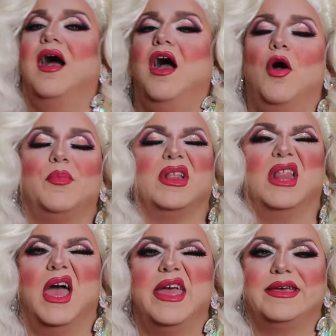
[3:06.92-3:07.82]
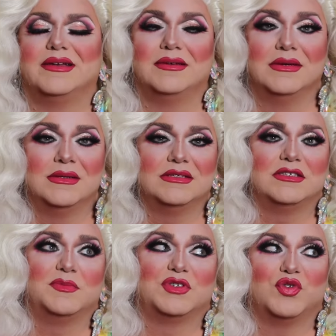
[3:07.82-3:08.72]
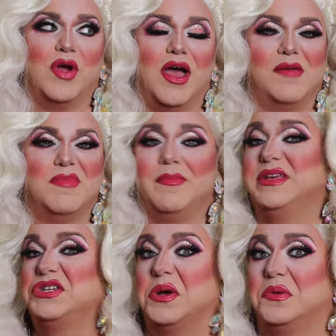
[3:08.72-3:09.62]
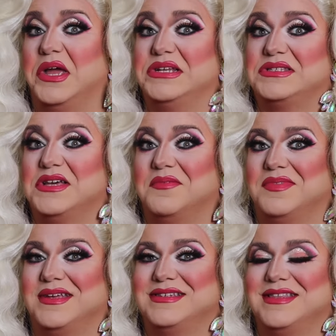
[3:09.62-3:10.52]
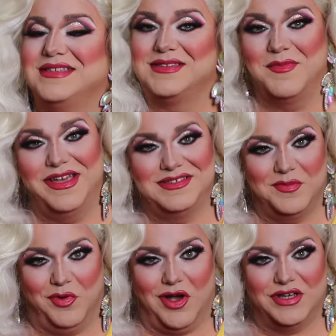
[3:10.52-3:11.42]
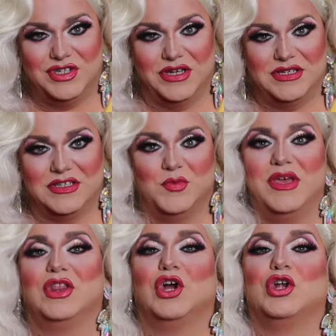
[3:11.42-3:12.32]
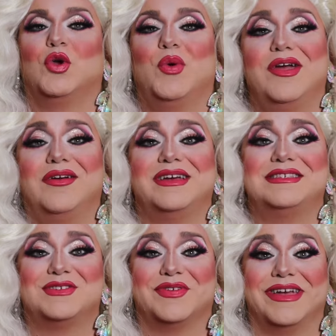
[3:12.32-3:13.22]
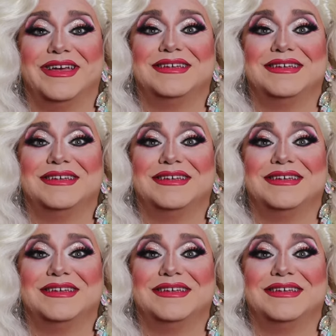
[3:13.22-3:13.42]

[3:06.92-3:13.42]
I hope you like and subscribe, maybe donate something to this amazing project as we learn queer history